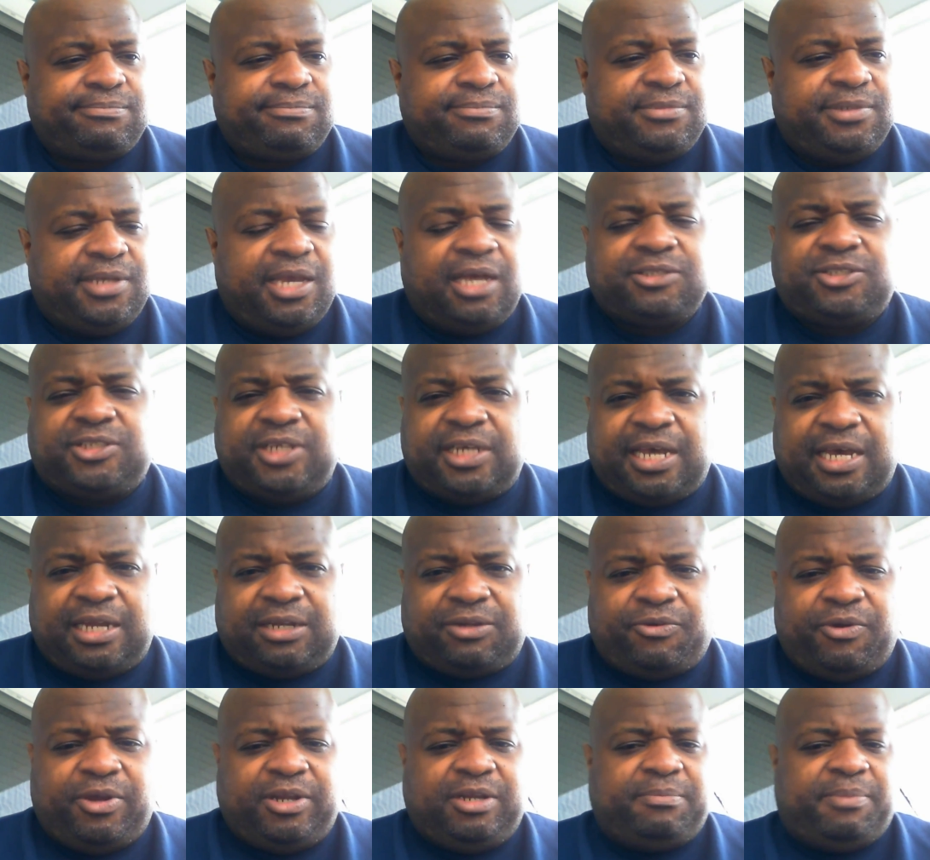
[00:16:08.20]
Y'all check out the
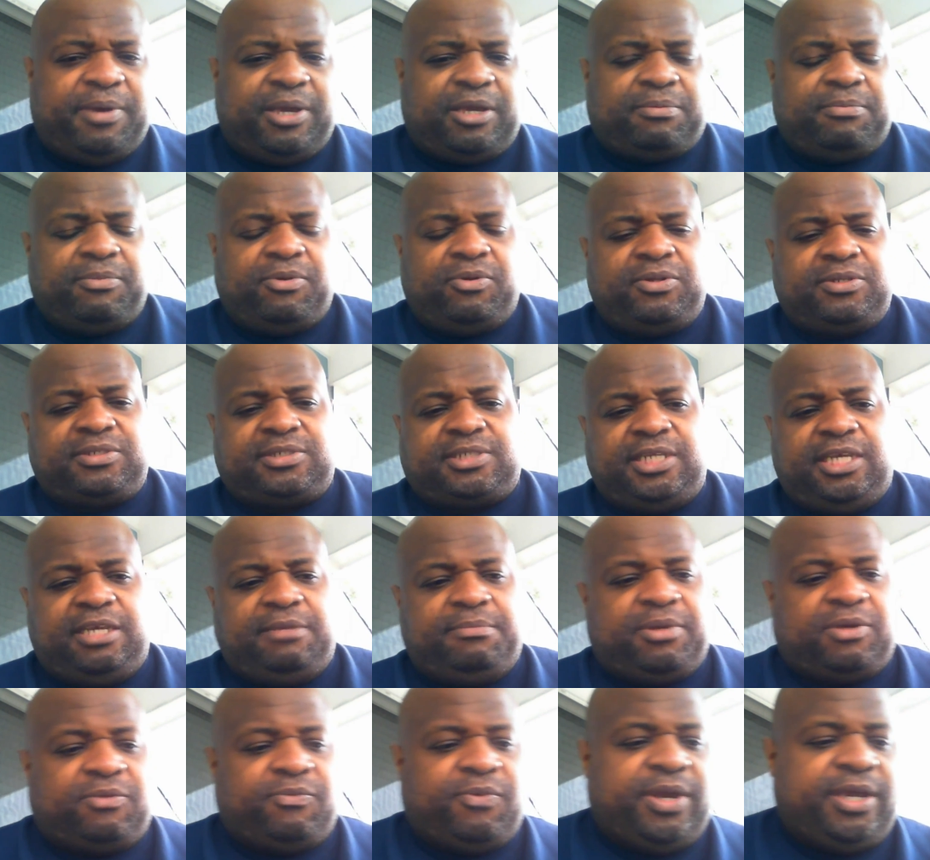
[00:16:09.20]
Great Debate community, Steve
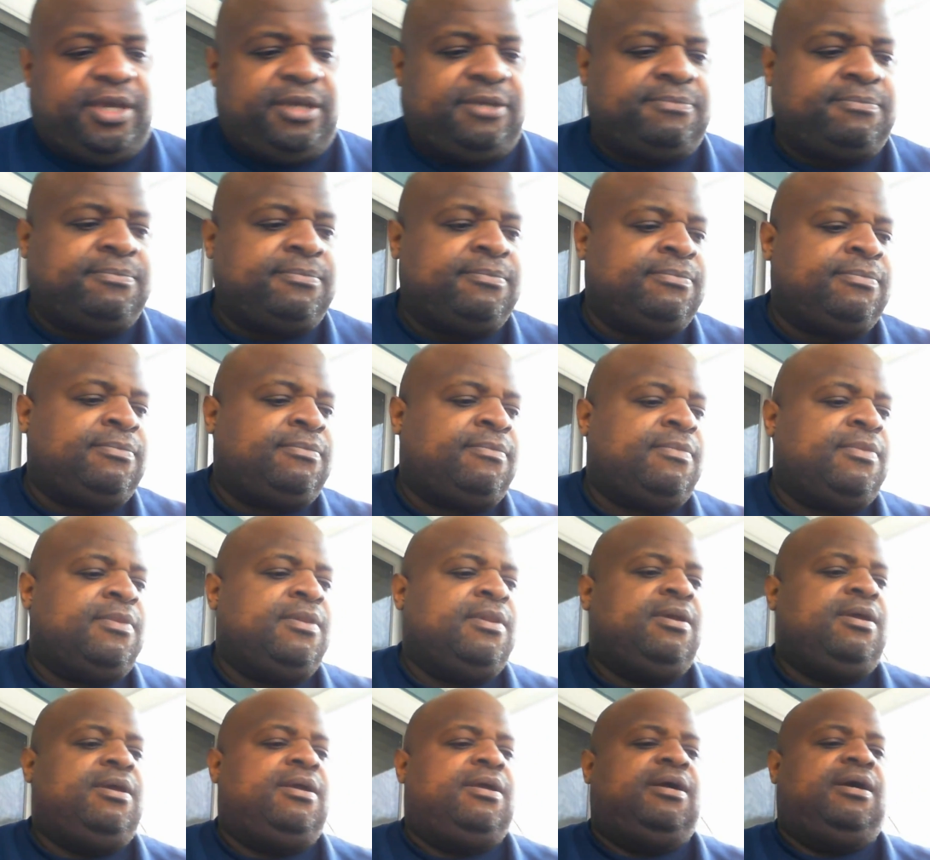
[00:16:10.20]
McRae.
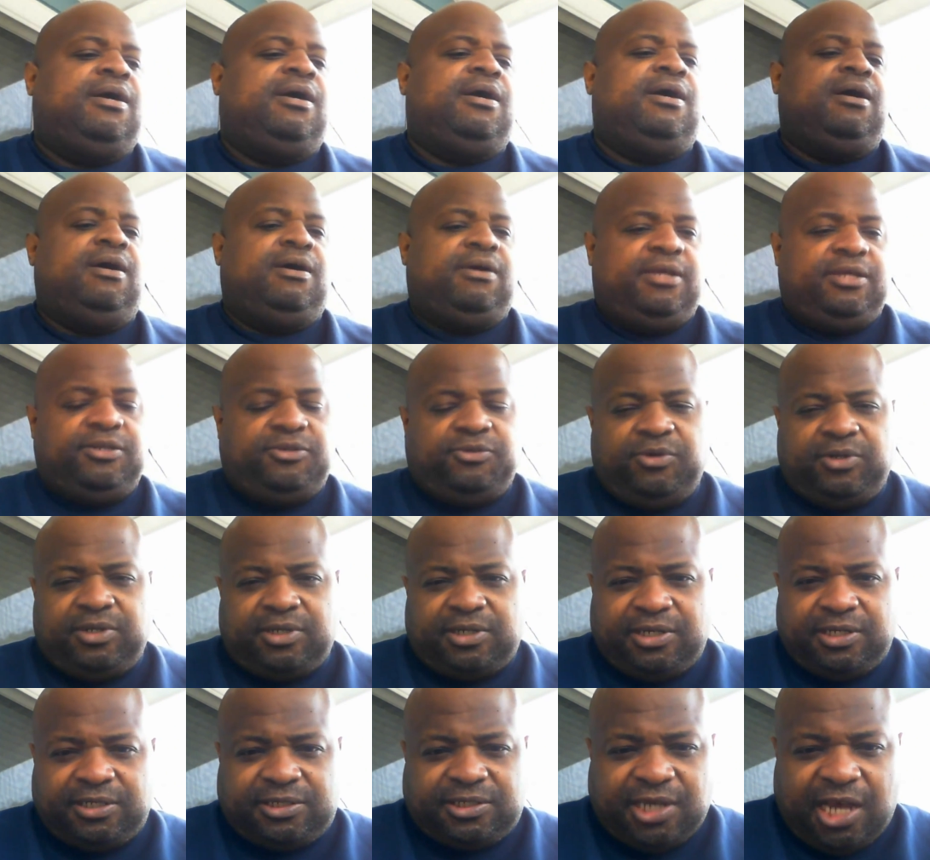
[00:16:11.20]
They're doing a
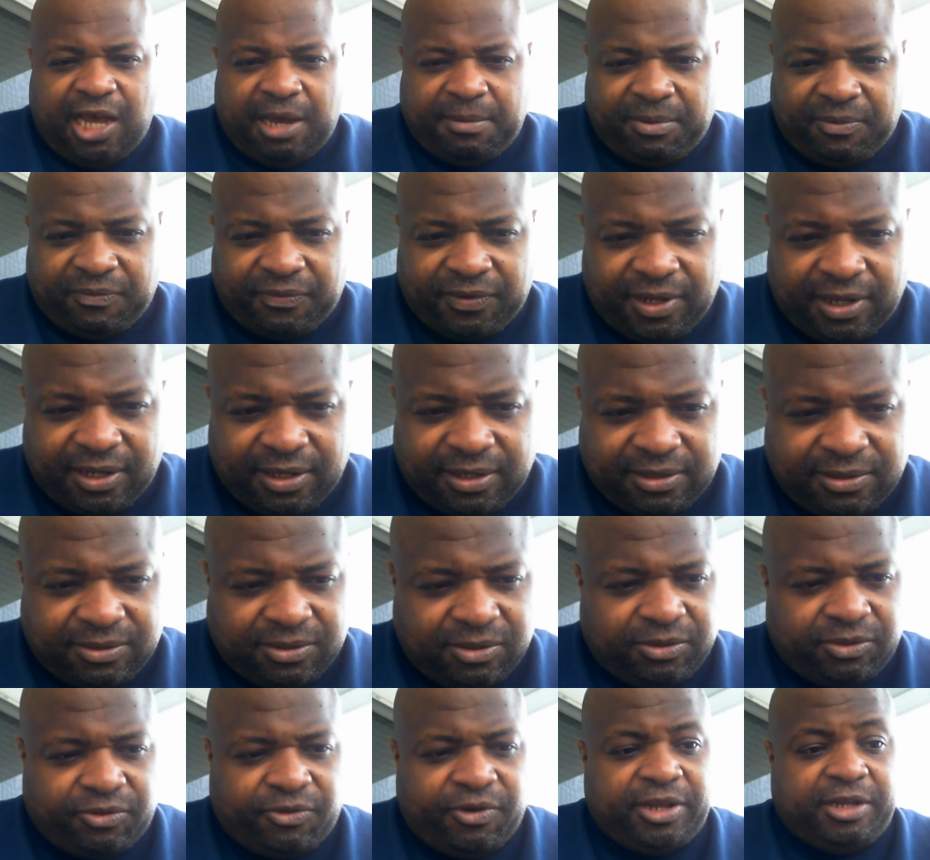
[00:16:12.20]
good job over there. You
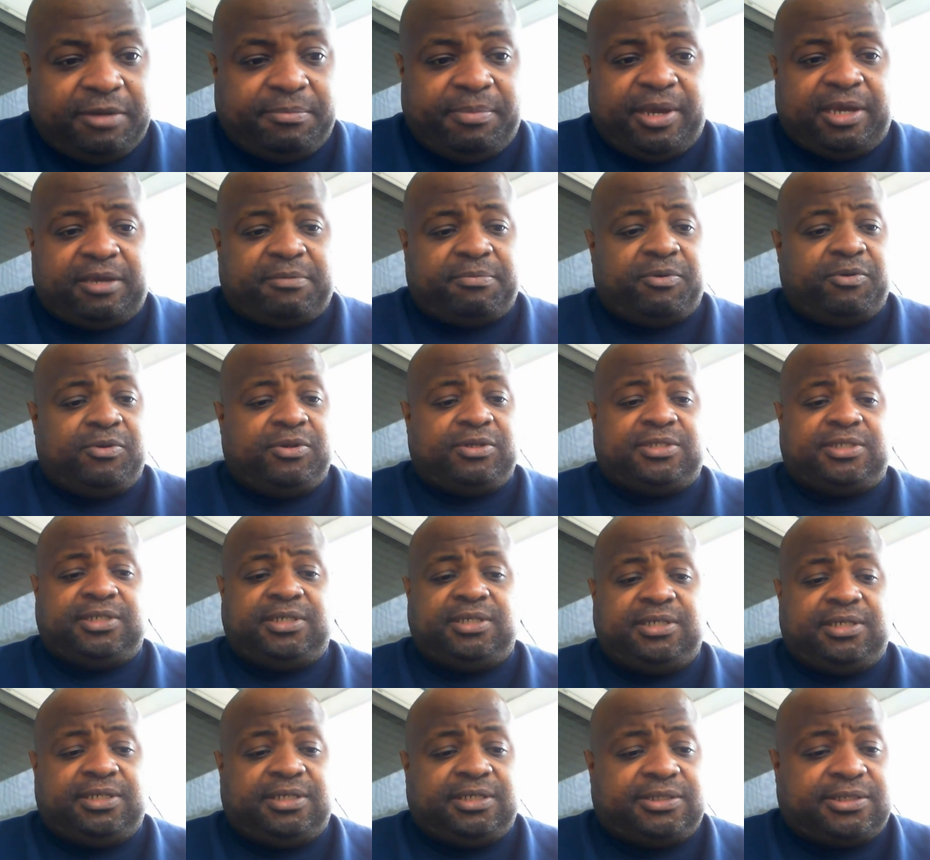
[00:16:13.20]
know, the Great Debate
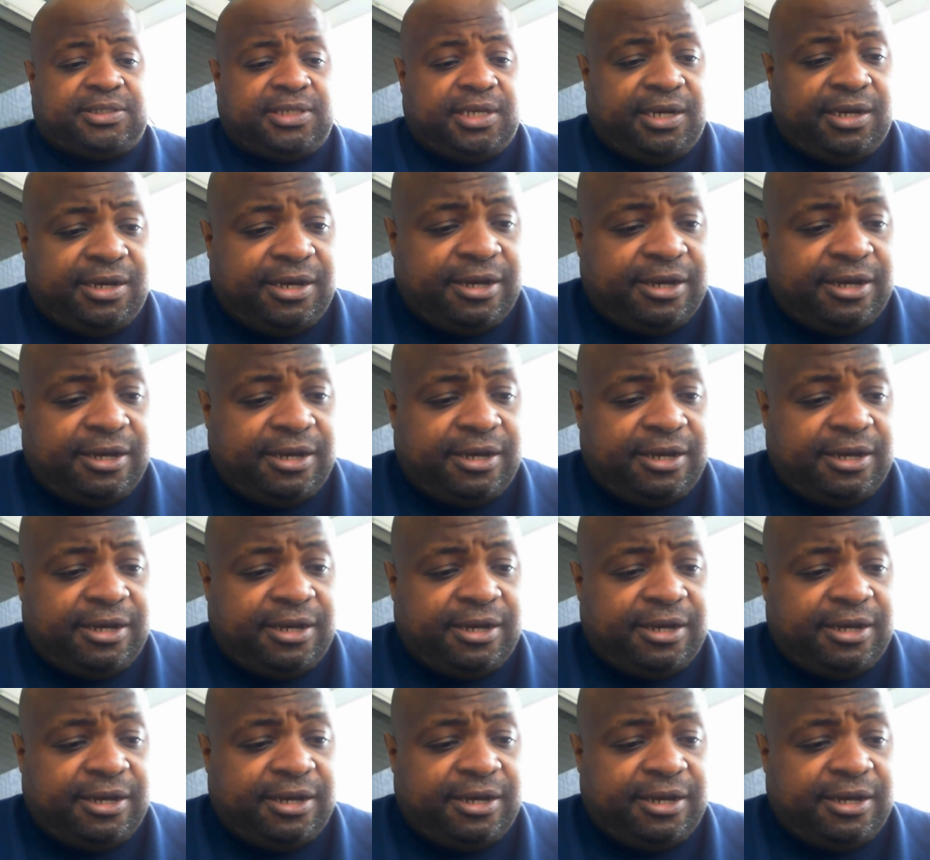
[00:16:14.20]
community is